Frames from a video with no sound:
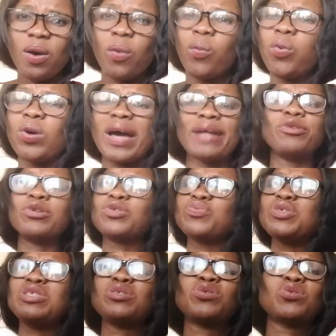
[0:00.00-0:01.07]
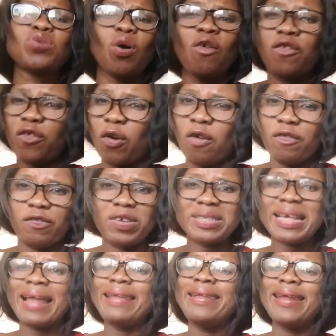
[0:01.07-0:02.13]
who cannot resolve
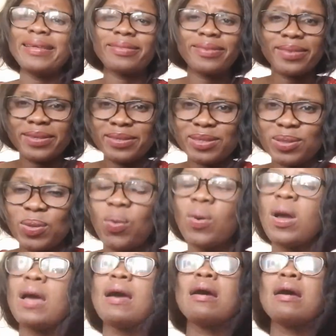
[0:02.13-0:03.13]
conflict and let things go,